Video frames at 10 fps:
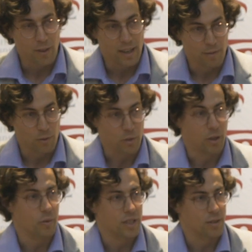flight from the
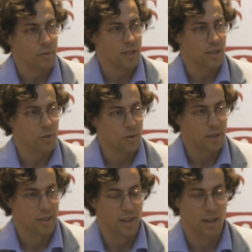US, we know,
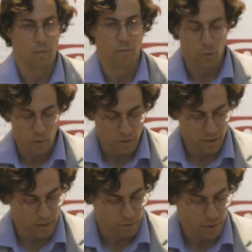for
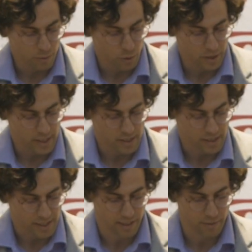only 3 or 4 days
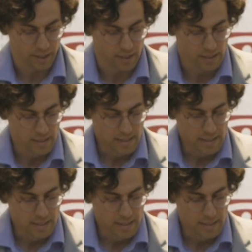in South Africa.